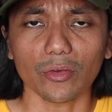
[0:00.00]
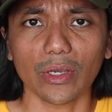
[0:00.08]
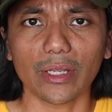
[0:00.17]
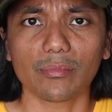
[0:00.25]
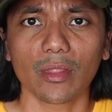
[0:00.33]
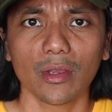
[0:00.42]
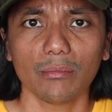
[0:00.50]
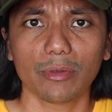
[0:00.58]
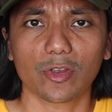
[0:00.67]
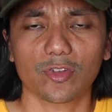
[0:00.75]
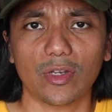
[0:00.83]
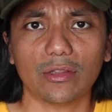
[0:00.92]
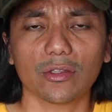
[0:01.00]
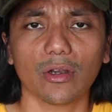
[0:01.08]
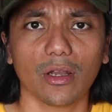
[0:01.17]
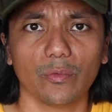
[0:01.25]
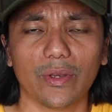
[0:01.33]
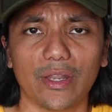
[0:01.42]
Right? Because later
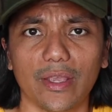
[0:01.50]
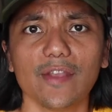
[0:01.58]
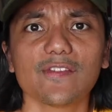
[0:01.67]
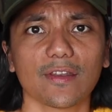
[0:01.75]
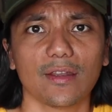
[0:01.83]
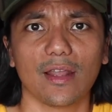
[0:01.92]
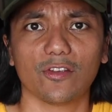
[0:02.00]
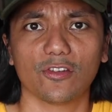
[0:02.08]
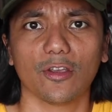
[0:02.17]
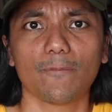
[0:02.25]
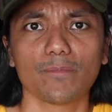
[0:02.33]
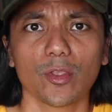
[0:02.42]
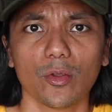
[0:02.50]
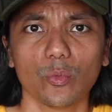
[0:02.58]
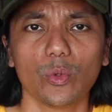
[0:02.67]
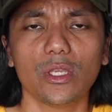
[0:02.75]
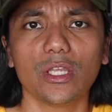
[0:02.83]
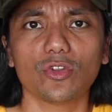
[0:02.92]
on when there is an election,
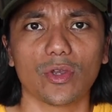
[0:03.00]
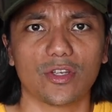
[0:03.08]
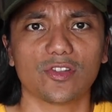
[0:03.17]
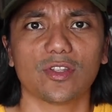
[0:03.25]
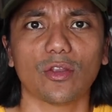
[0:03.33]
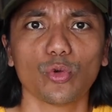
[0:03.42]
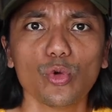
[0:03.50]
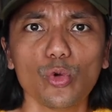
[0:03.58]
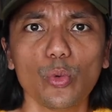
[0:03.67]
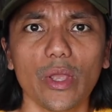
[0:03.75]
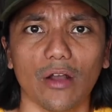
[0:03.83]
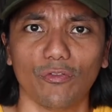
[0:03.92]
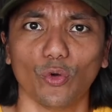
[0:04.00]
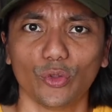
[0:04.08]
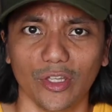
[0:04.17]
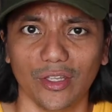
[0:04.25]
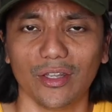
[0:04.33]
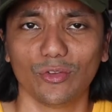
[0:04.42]
we need to understand who we are
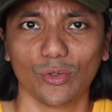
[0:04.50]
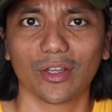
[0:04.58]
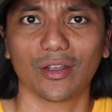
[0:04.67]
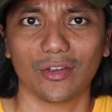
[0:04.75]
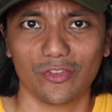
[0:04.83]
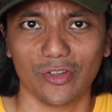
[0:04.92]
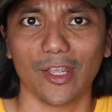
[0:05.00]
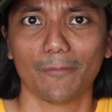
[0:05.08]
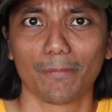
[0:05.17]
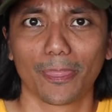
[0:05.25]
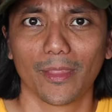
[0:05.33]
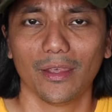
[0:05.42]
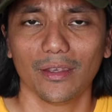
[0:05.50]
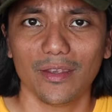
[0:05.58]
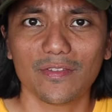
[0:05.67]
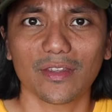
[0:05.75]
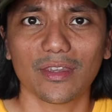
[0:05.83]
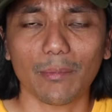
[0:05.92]
voting into the country.
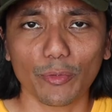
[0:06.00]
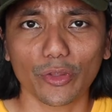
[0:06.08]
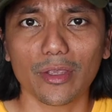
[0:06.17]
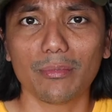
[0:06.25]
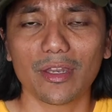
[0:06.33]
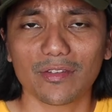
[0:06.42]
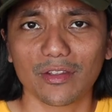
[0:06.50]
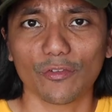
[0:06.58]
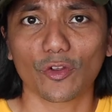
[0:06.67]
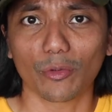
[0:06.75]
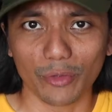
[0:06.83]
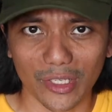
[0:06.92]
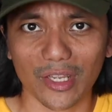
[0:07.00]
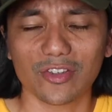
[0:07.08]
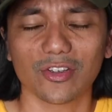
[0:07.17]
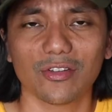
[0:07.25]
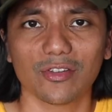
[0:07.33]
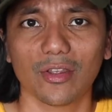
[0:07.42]
He's the Deputy Minister for
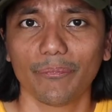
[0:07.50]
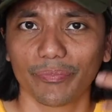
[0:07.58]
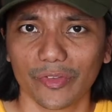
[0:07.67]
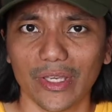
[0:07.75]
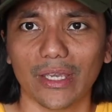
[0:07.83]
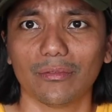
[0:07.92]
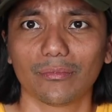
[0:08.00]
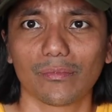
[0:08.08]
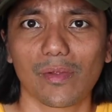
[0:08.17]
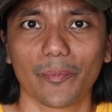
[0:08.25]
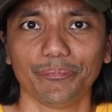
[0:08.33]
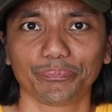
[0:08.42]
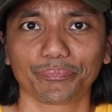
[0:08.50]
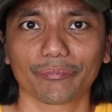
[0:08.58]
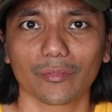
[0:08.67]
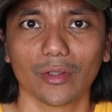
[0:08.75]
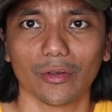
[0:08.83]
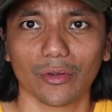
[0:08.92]
Communications, yet,
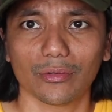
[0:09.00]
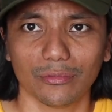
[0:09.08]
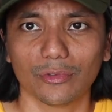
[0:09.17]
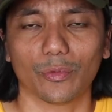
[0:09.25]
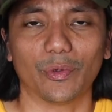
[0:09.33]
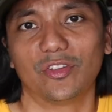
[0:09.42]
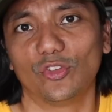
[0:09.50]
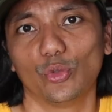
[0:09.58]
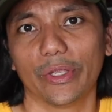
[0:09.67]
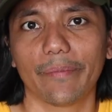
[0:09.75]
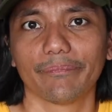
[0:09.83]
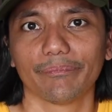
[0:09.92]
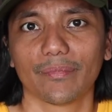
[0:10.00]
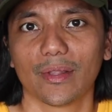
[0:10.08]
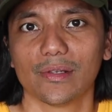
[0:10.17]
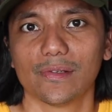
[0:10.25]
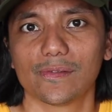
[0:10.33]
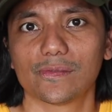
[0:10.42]
you know, look what he's doing.
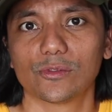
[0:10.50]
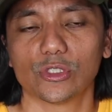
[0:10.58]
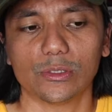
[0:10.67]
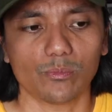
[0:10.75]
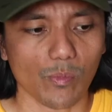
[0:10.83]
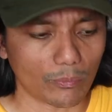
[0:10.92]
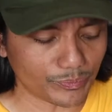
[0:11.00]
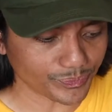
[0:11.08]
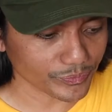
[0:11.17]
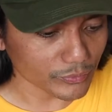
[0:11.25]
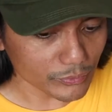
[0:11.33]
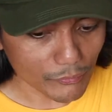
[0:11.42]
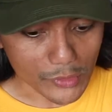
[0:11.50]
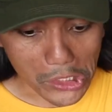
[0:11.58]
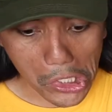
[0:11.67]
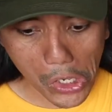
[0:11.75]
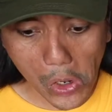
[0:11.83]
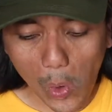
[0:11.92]
Right?
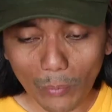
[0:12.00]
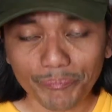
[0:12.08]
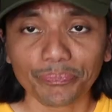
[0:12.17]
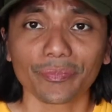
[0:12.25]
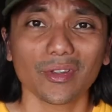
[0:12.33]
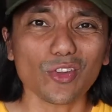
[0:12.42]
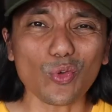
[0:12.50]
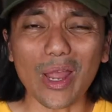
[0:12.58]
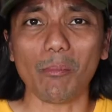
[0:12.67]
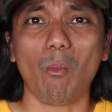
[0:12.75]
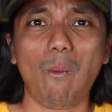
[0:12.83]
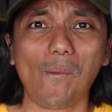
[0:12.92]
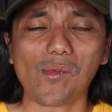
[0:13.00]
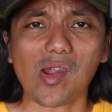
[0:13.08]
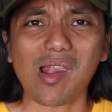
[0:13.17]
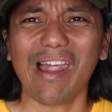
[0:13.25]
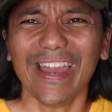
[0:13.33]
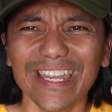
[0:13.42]
That's why. Right?